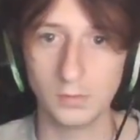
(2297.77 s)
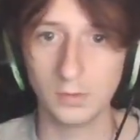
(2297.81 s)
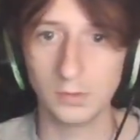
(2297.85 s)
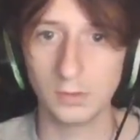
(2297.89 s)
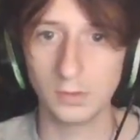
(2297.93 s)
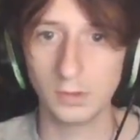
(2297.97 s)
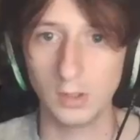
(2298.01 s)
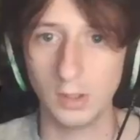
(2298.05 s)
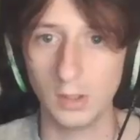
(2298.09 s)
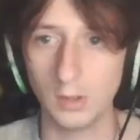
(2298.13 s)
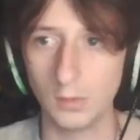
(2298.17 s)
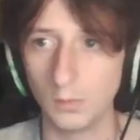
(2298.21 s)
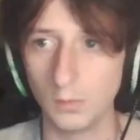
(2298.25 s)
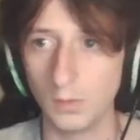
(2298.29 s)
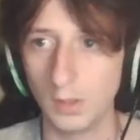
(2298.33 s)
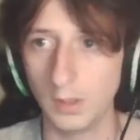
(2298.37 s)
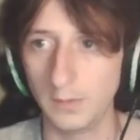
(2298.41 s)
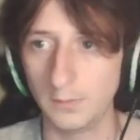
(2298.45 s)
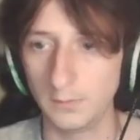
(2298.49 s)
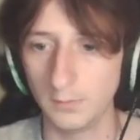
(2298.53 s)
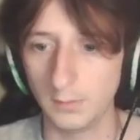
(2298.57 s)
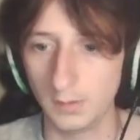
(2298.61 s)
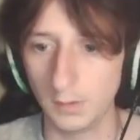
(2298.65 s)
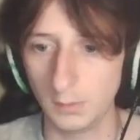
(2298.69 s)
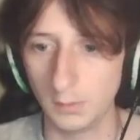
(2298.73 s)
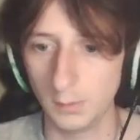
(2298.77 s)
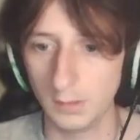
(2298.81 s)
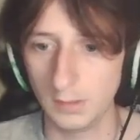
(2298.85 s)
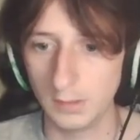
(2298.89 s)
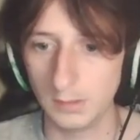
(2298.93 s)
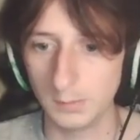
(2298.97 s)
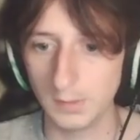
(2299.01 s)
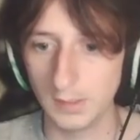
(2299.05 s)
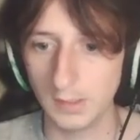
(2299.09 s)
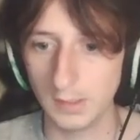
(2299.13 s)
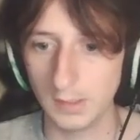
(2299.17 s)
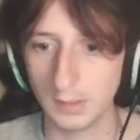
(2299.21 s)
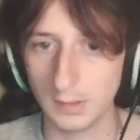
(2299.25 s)
Good to go. Right, now we need
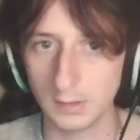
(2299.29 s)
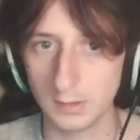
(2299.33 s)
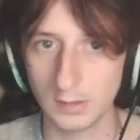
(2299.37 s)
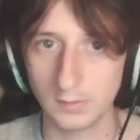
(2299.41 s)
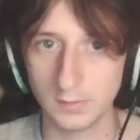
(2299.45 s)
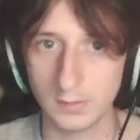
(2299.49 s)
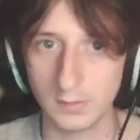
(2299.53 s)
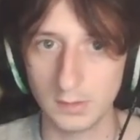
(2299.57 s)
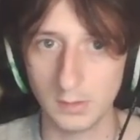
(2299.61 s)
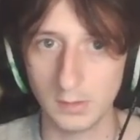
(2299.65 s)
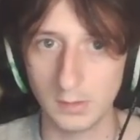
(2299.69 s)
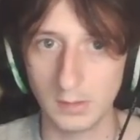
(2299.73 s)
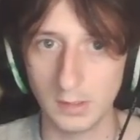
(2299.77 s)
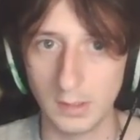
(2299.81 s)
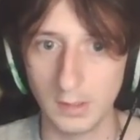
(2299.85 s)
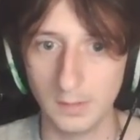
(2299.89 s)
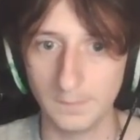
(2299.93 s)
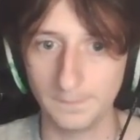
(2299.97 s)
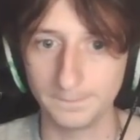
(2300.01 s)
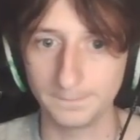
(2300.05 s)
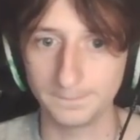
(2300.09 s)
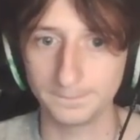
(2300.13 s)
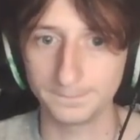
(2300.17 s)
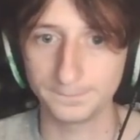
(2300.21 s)
to be getting ourselves down here.